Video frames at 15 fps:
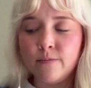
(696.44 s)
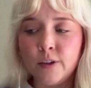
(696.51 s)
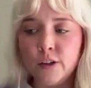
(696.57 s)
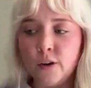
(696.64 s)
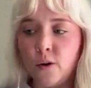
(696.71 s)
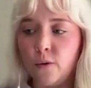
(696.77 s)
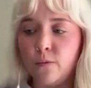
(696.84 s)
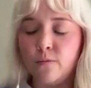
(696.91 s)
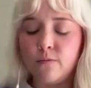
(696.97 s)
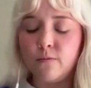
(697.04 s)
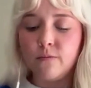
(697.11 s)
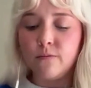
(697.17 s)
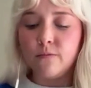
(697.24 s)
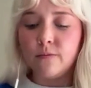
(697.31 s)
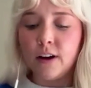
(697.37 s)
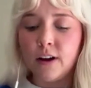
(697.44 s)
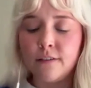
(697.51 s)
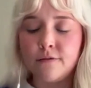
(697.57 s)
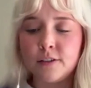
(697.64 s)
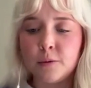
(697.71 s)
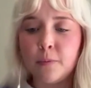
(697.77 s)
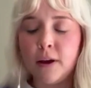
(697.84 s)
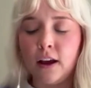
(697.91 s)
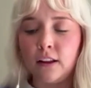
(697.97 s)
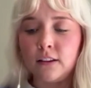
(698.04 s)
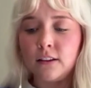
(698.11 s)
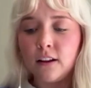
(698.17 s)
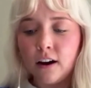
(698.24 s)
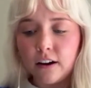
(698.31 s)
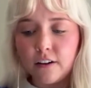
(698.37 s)
you know, have spent a
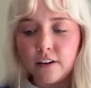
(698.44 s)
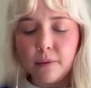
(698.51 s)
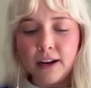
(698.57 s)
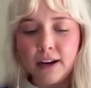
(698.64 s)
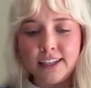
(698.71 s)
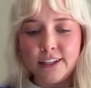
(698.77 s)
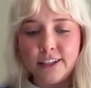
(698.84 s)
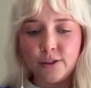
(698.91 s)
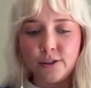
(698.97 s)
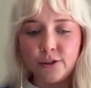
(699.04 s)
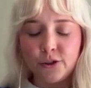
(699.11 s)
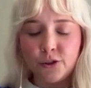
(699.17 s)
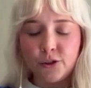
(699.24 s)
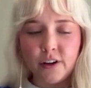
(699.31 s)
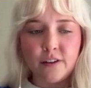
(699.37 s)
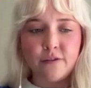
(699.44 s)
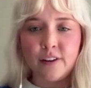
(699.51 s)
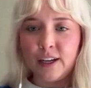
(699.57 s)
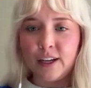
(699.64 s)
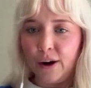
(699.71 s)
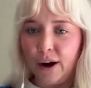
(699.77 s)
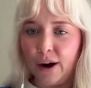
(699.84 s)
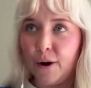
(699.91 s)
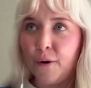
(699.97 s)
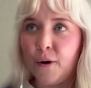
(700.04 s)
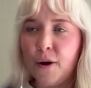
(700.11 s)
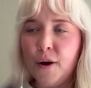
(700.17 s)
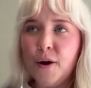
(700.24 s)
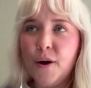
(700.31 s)
lot of my years just trying to figure out